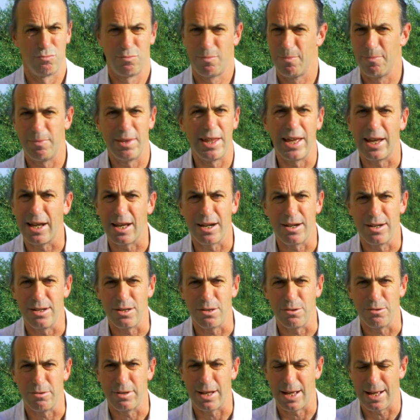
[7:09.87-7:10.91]
They're going to
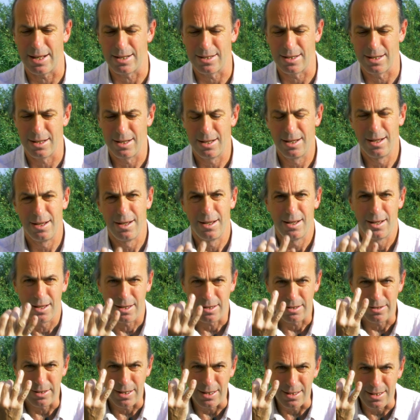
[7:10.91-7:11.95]
do that.
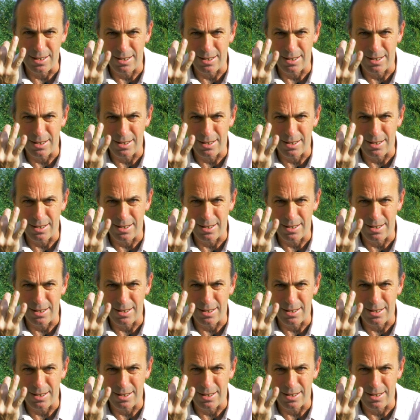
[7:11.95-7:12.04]
You need